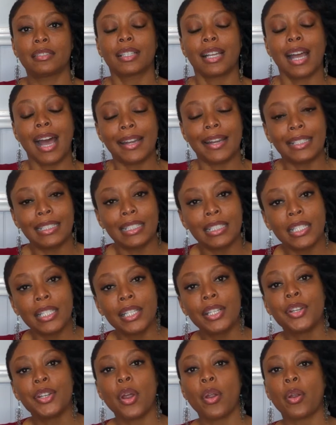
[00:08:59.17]
kind of
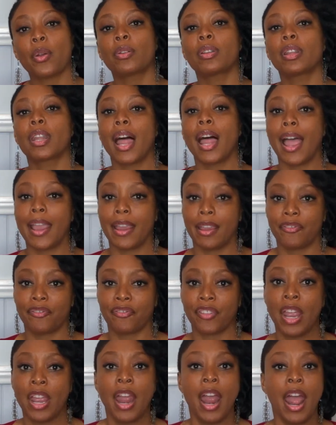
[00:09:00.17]
lead her life.
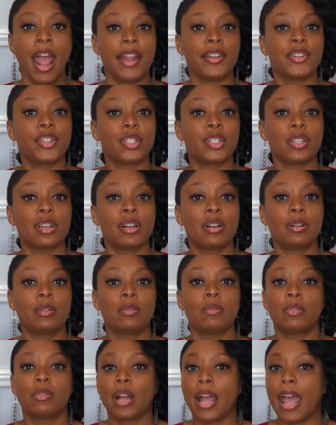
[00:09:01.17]
And
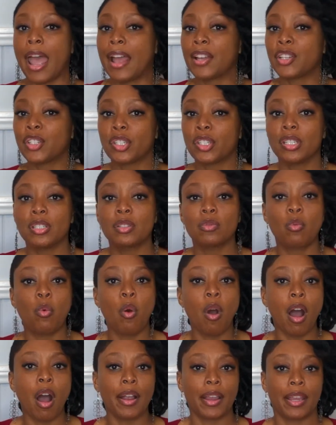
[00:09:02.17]
so as she's
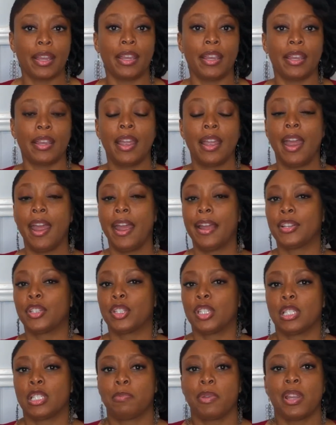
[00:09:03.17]
walking and
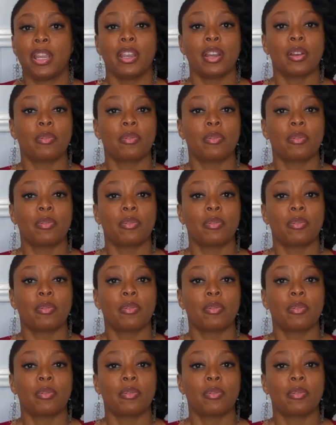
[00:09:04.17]
she's being